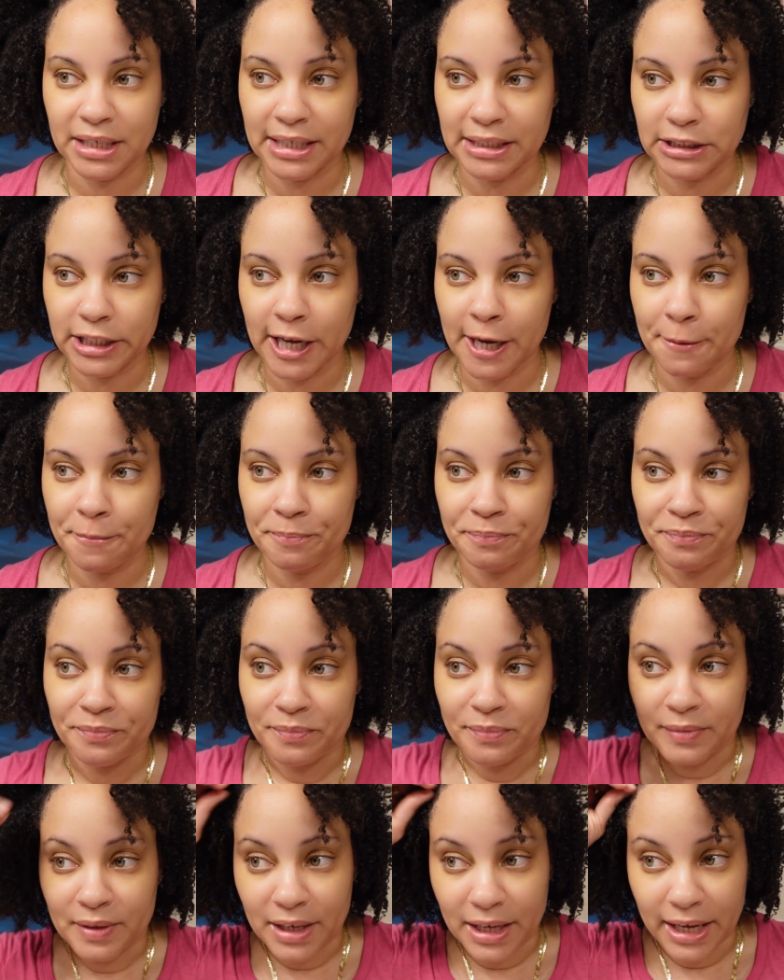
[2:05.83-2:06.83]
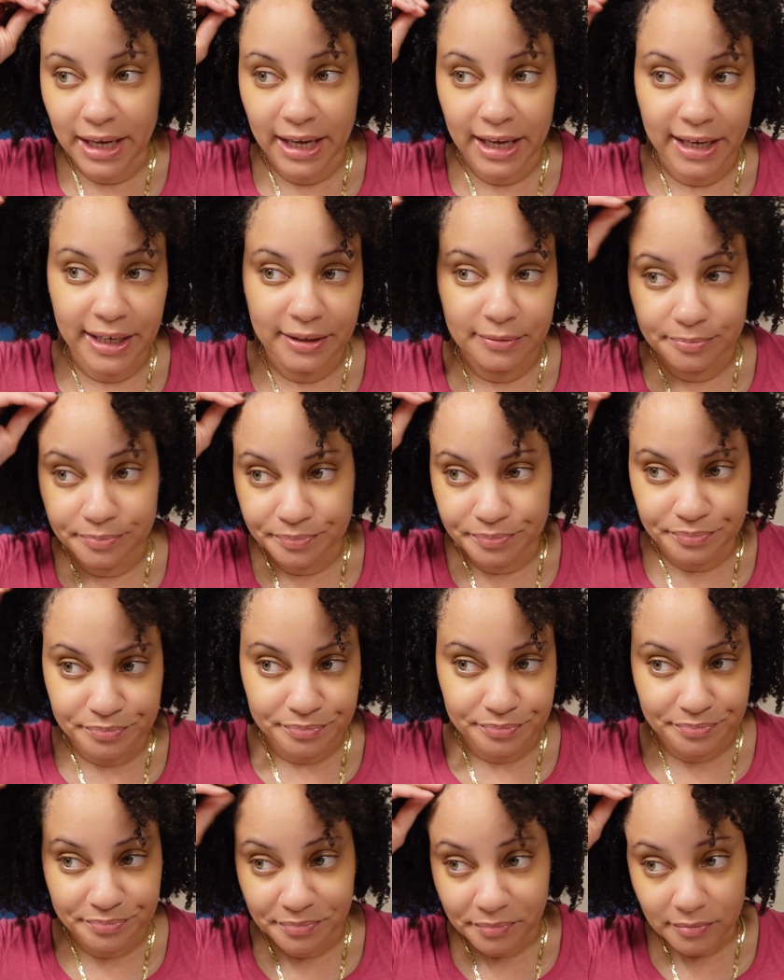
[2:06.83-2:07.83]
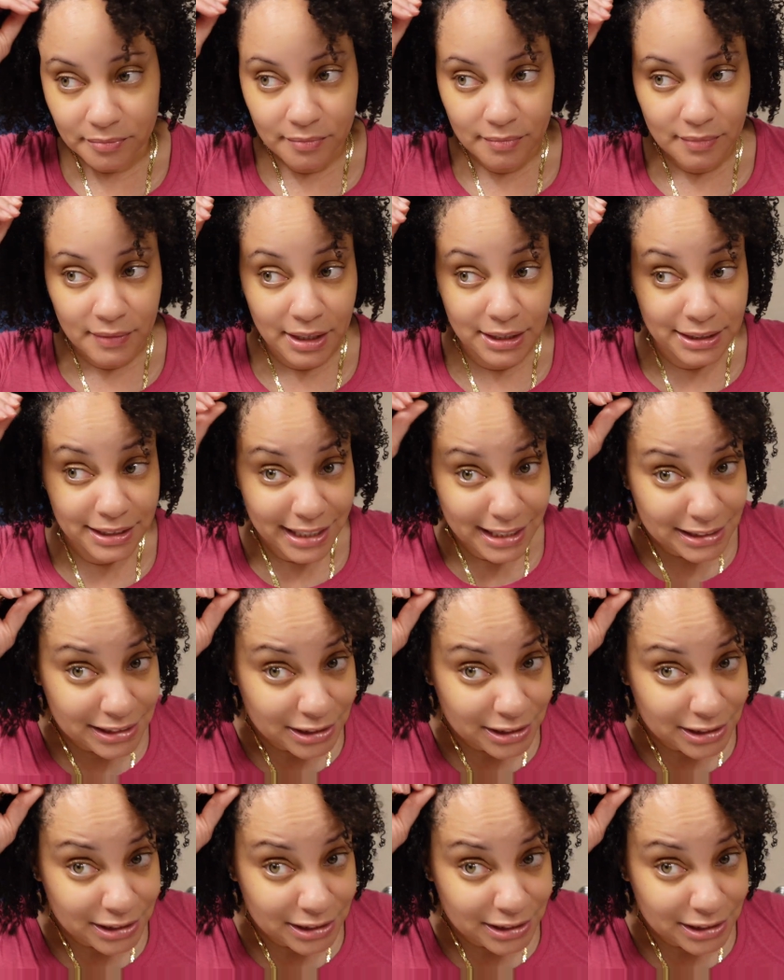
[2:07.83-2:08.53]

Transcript: like that. And these